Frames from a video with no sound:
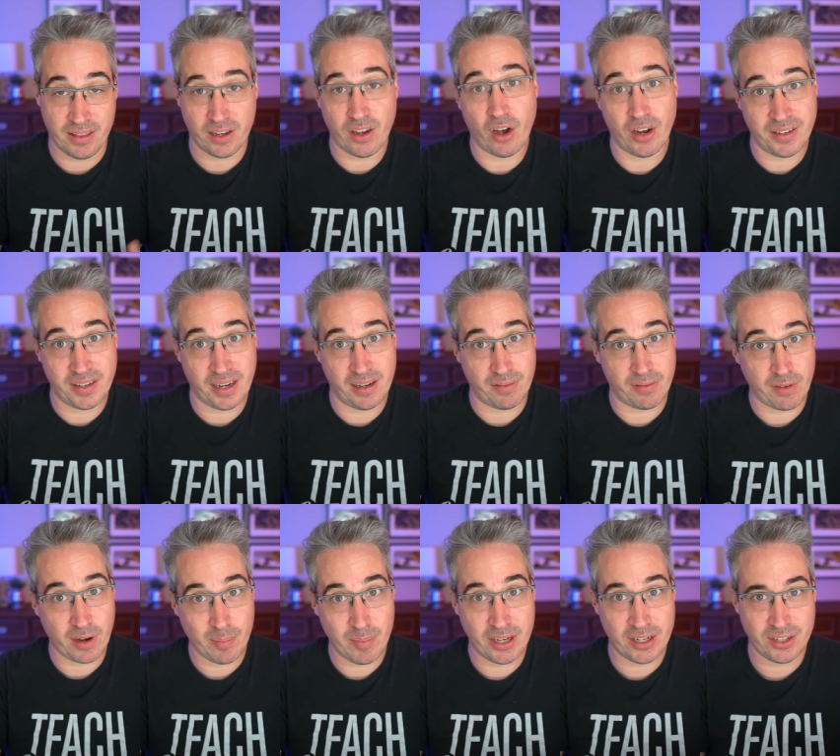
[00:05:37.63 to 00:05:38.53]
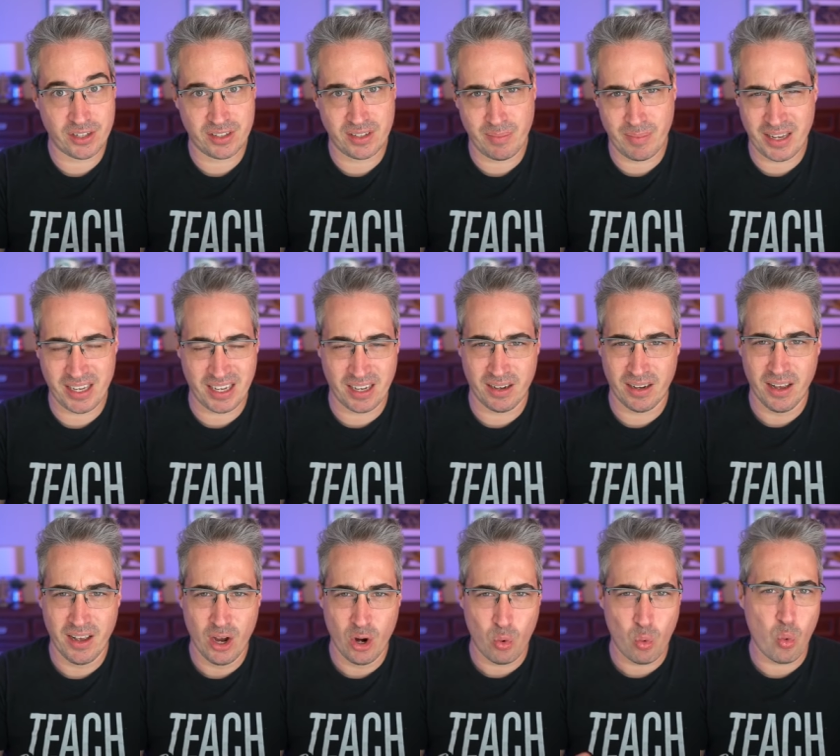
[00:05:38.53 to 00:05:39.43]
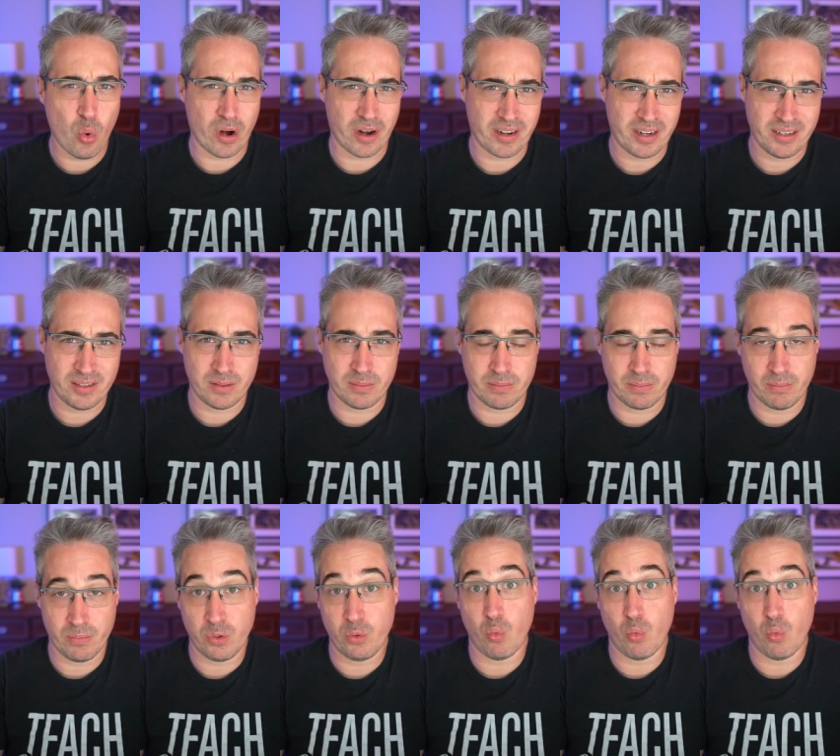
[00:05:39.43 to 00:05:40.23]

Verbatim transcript: uh, the content from it just to make it work as